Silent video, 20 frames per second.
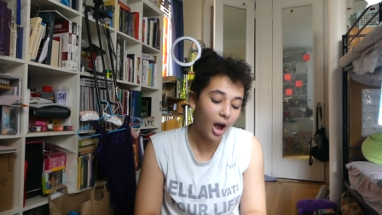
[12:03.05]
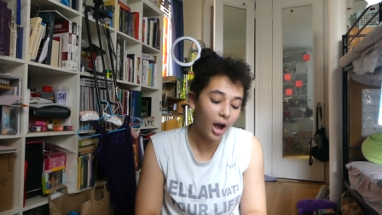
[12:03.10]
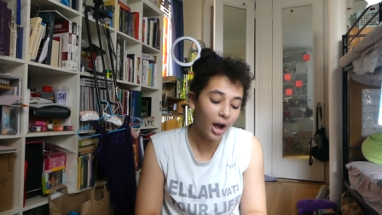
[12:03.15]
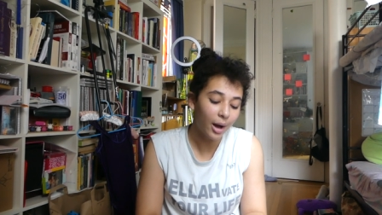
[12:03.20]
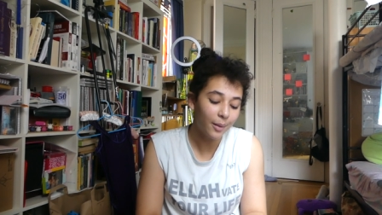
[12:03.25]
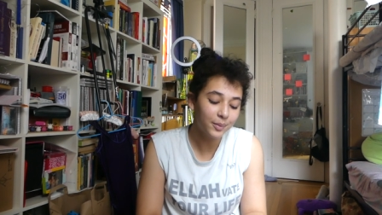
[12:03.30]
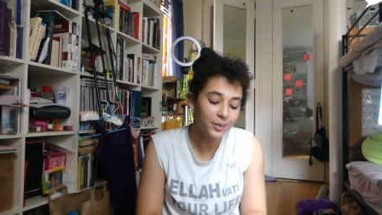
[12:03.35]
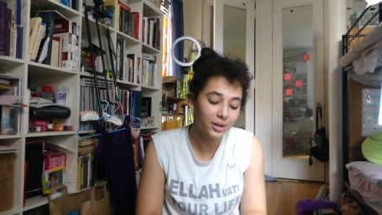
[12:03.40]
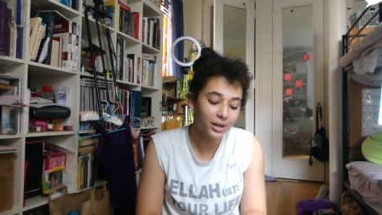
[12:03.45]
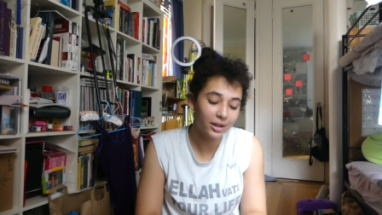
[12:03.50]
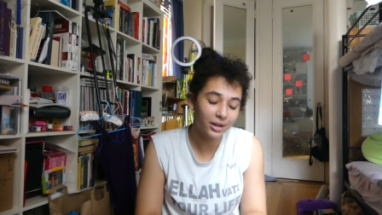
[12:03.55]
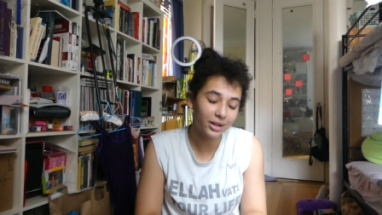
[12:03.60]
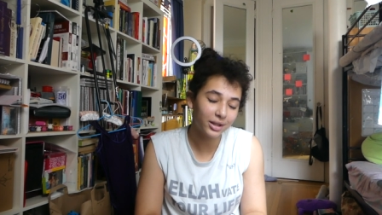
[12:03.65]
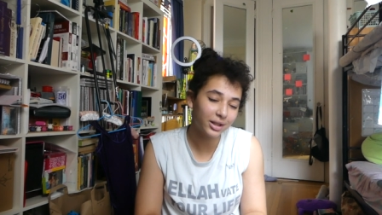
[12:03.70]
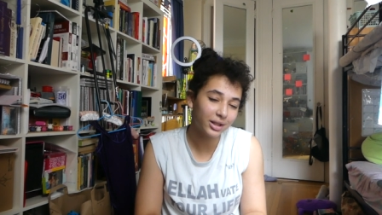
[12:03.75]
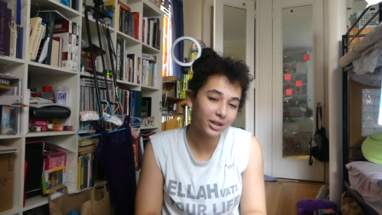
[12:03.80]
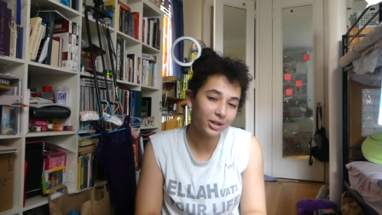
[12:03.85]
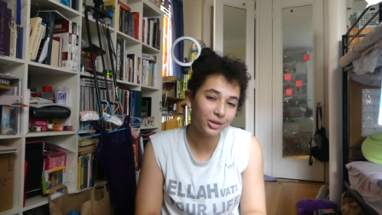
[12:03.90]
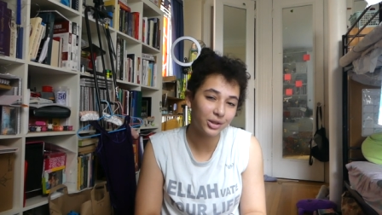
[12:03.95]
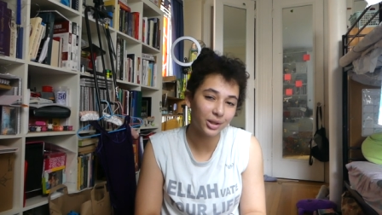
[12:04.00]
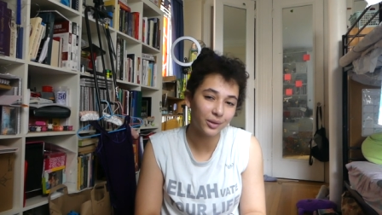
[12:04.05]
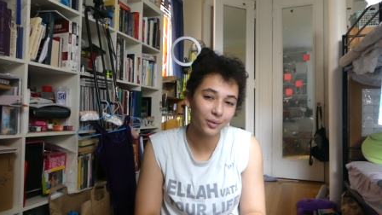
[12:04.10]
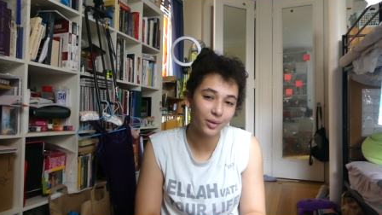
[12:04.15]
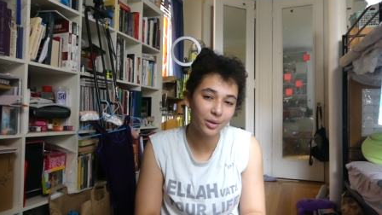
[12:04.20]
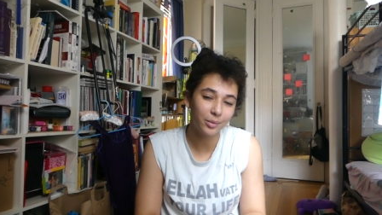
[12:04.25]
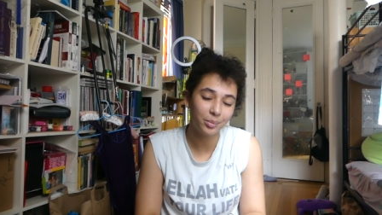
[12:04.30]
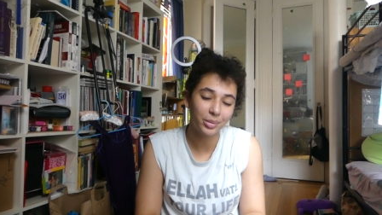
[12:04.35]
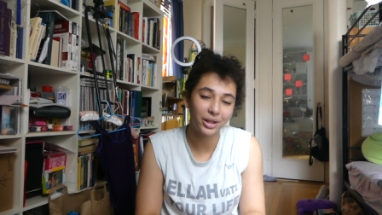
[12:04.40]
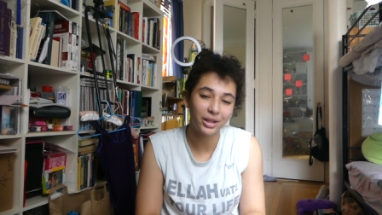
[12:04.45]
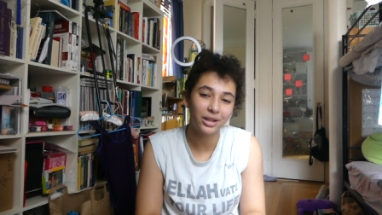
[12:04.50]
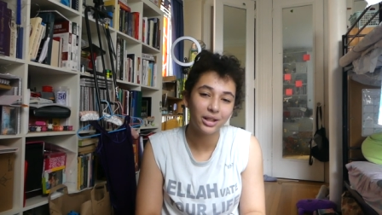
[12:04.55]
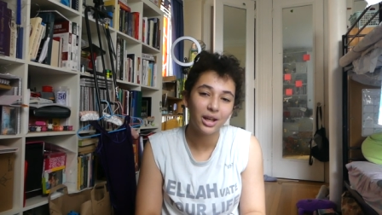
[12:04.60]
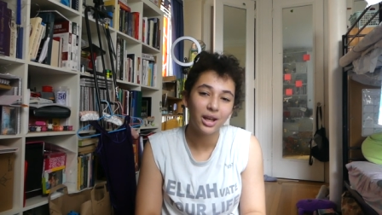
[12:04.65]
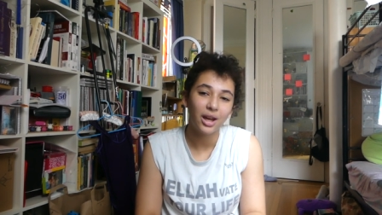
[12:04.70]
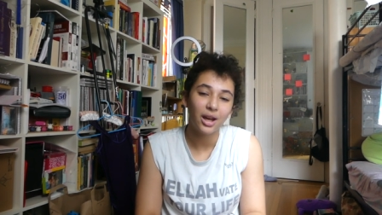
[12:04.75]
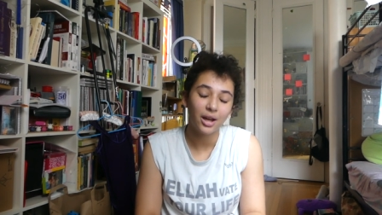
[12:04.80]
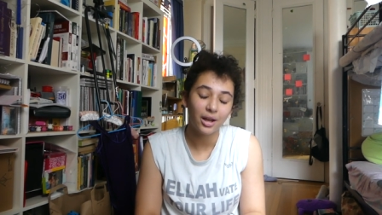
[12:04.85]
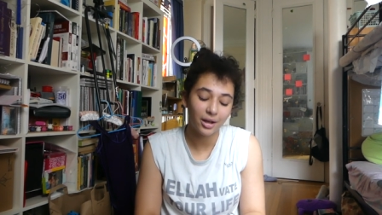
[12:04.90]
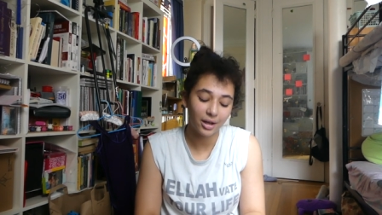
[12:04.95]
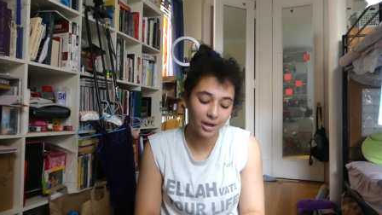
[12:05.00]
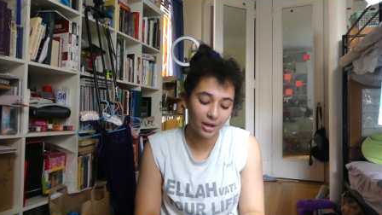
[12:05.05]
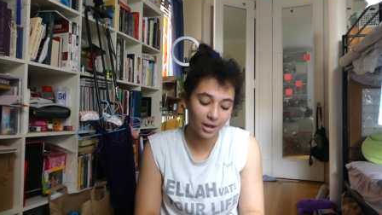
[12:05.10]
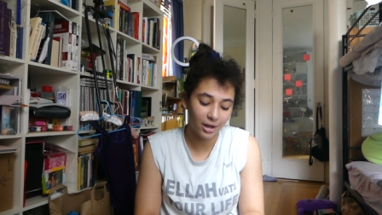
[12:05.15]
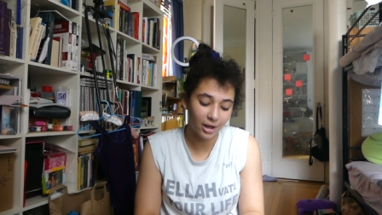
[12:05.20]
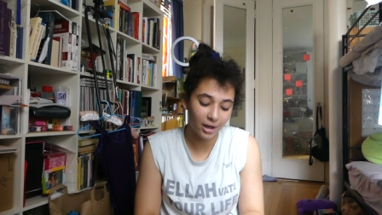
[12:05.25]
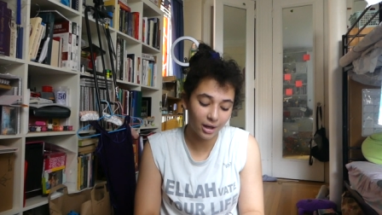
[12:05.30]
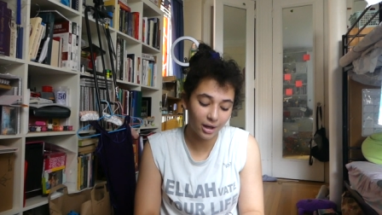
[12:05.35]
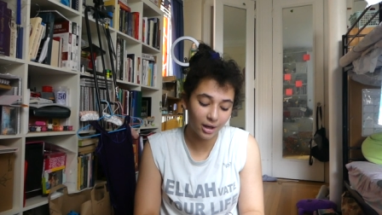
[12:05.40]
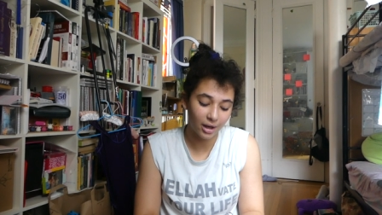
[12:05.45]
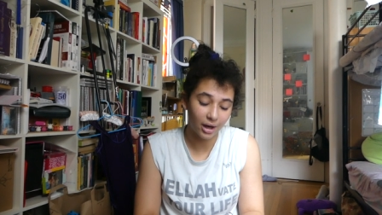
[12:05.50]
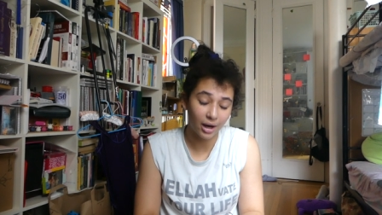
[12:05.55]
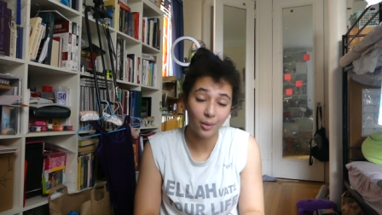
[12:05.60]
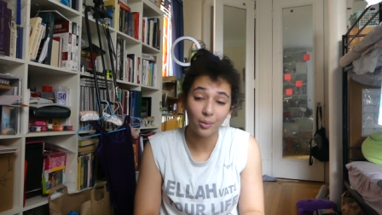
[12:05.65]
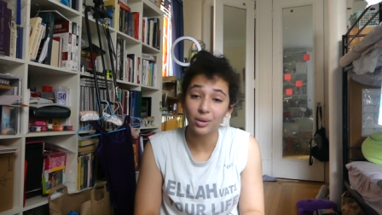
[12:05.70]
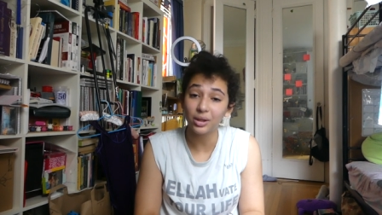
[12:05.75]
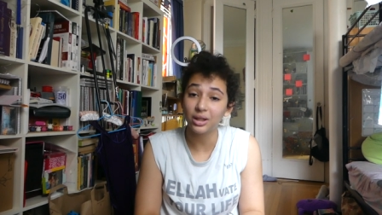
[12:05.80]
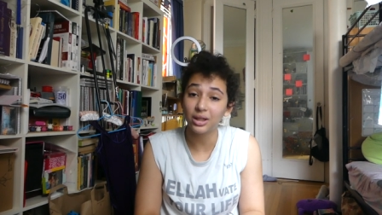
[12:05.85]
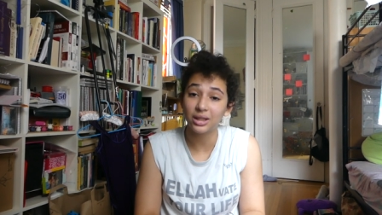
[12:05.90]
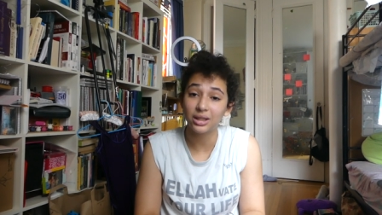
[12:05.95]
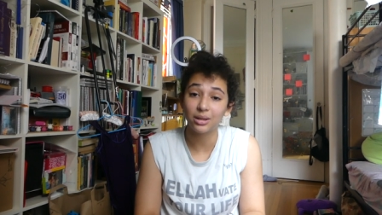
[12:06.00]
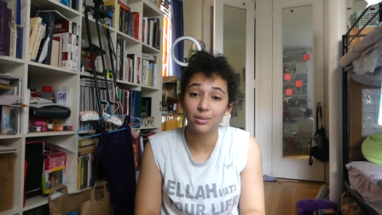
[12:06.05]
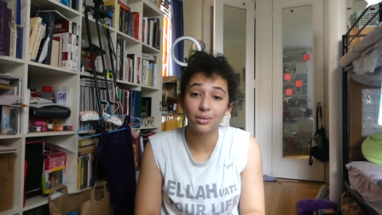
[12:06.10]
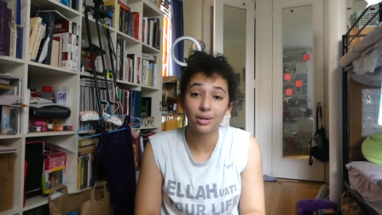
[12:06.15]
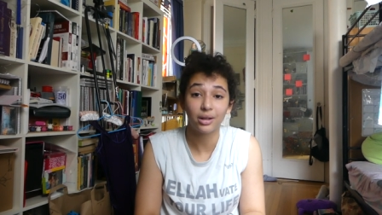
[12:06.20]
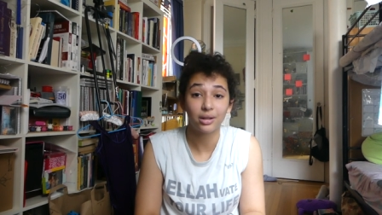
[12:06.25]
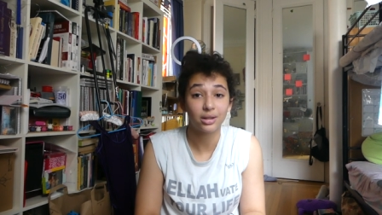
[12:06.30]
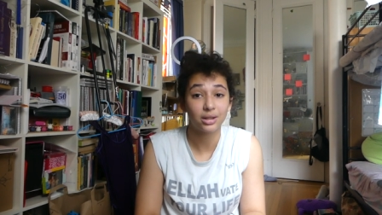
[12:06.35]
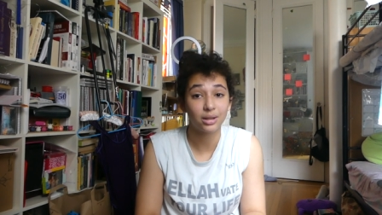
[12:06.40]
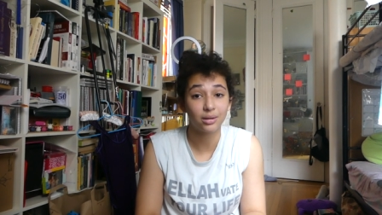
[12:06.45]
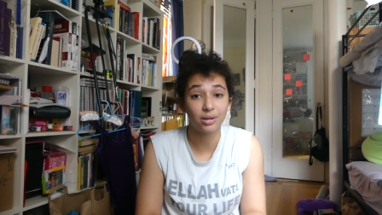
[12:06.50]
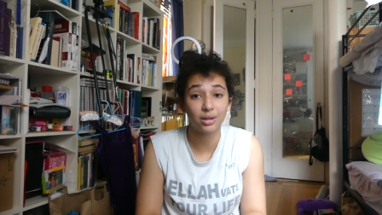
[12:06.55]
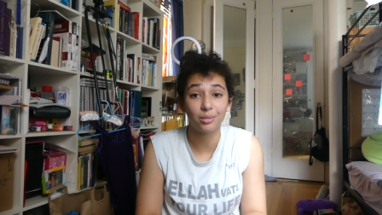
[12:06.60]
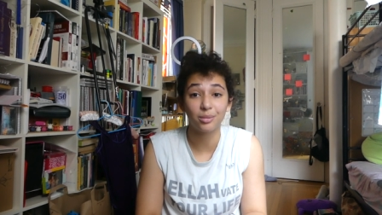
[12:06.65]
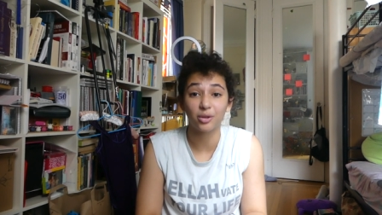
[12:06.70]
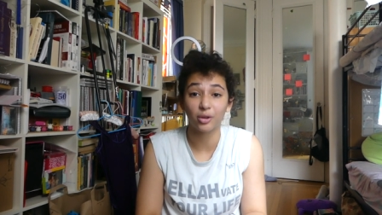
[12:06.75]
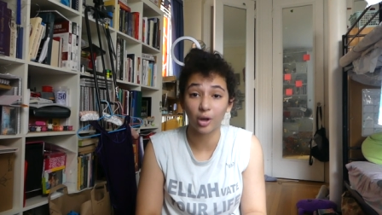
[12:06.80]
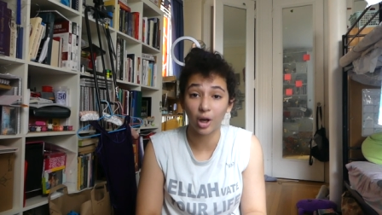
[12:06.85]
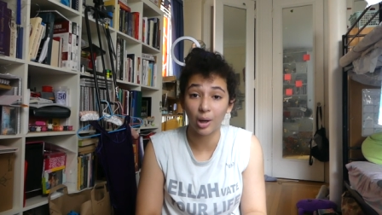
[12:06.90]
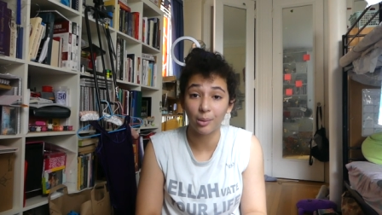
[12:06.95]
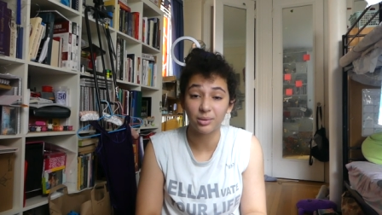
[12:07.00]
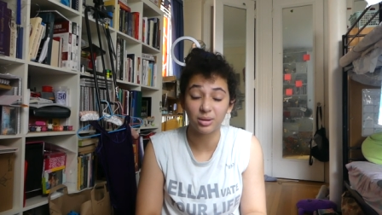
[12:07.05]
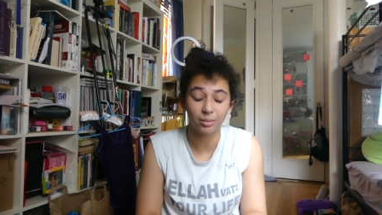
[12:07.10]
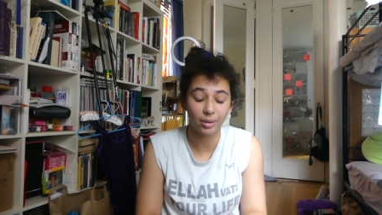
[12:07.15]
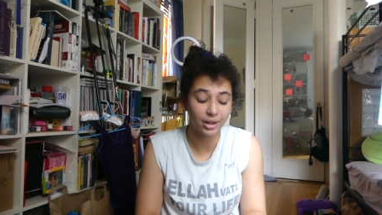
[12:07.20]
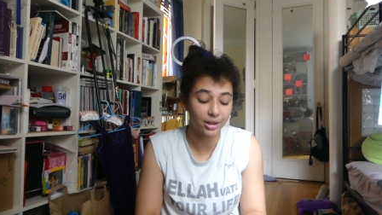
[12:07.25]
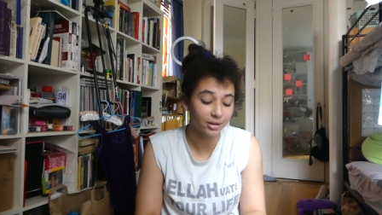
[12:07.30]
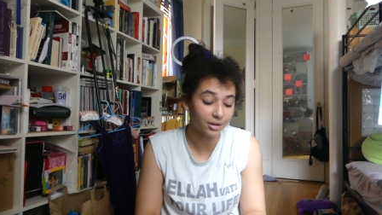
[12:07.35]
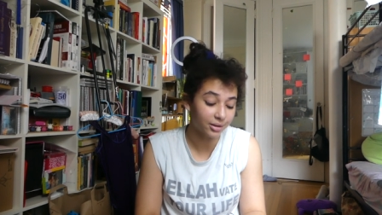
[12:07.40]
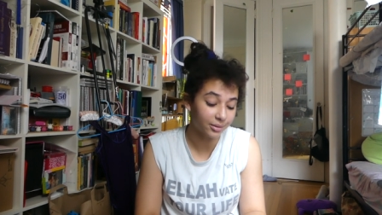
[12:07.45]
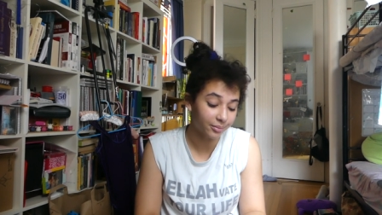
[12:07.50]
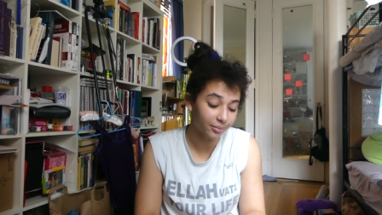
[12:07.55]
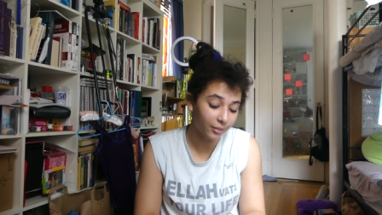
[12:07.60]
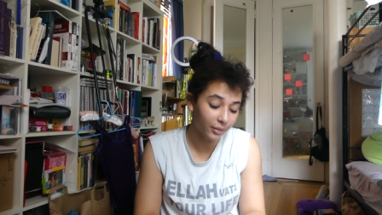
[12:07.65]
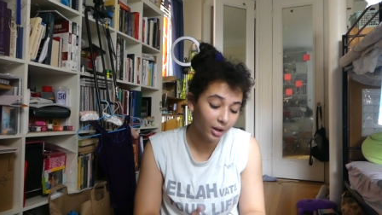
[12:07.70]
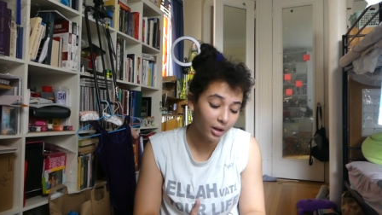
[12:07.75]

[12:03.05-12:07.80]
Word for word: And this is a little different, but I really need some synonyms for optimize.